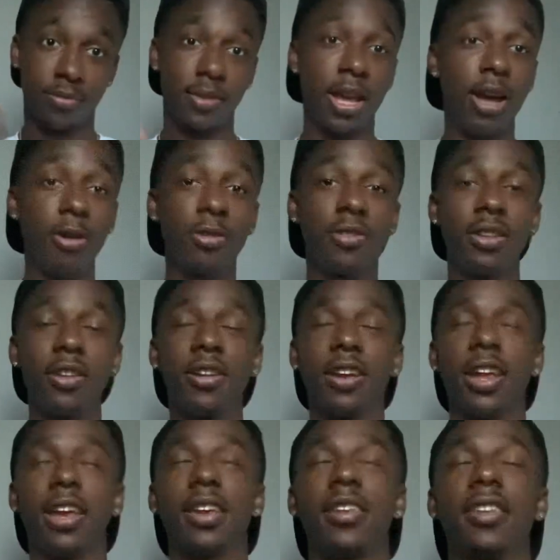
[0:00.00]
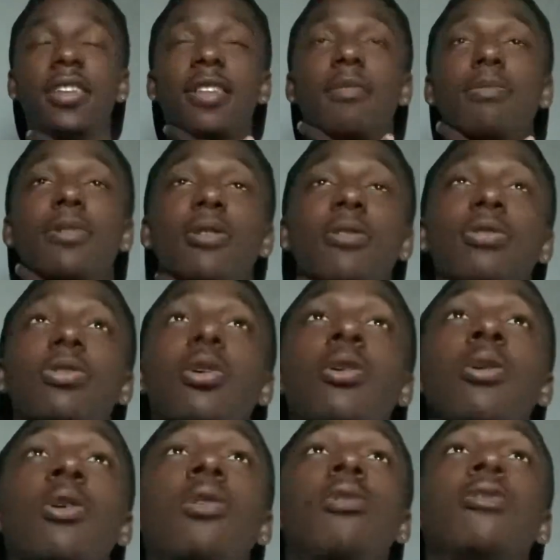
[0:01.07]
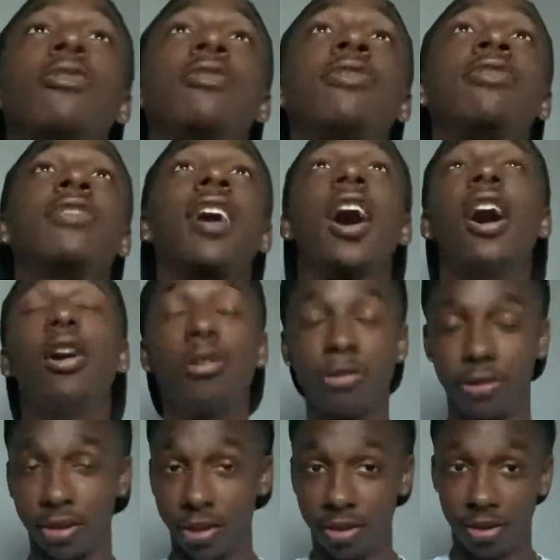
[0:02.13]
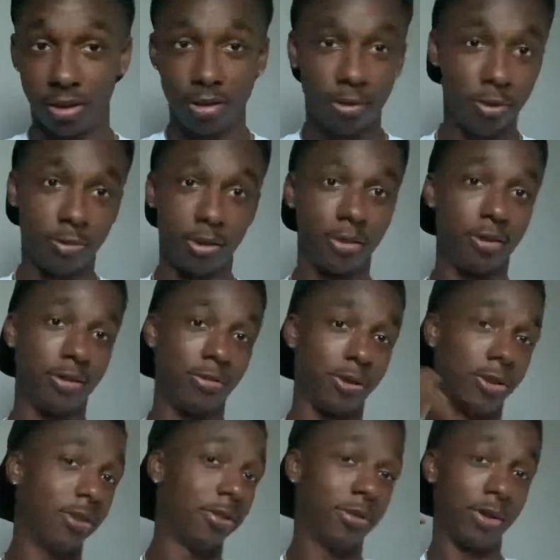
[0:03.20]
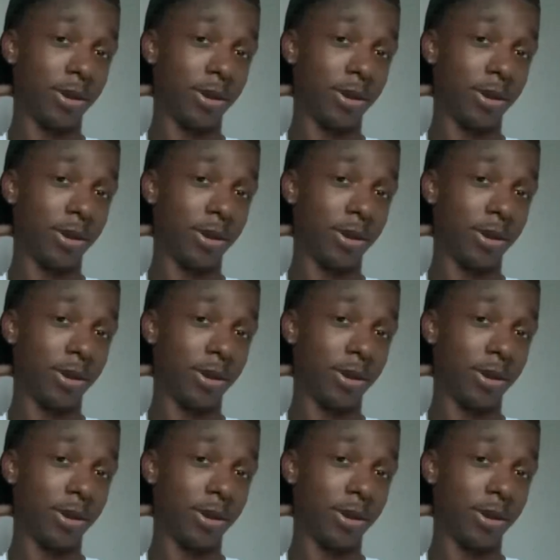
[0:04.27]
I was sitting there like, bro, throw on thousand. No homo, no homo, no homo.